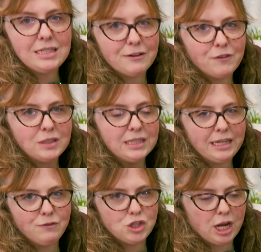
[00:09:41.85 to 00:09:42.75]
different
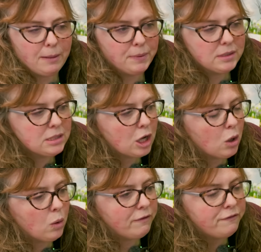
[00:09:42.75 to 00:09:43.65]
leaf shape.
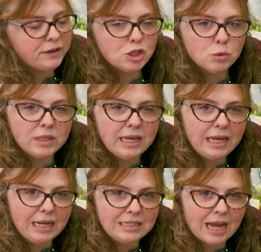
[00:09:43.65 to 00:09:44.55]
So
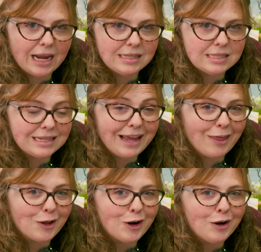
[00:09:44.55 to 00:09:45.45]
visually it ties
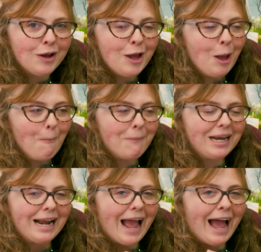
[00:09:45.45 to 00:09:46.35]
together,
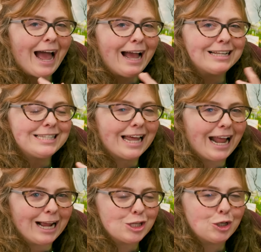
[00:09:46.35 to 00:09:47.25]
but it adds that
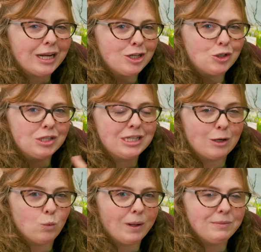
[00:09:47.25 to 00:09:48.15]
extra interest
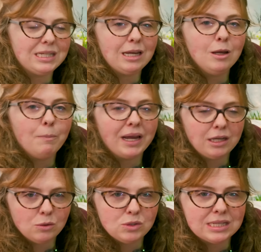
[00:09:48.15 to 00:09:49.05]
and whimsy by
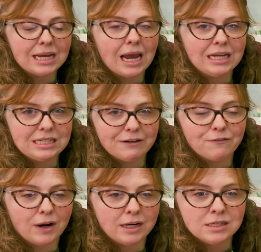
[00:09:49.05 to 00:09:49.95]
using a
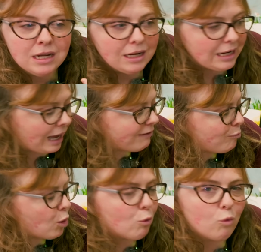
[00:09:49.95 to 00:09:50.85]
different kind of
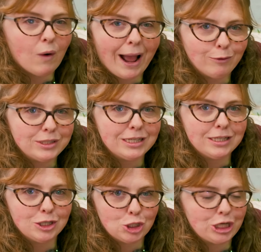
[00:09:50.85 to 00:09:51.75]
more
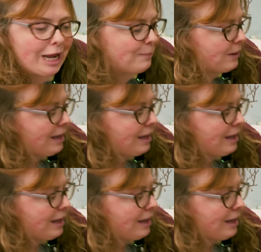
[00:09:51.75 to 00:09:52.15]
rounded shape.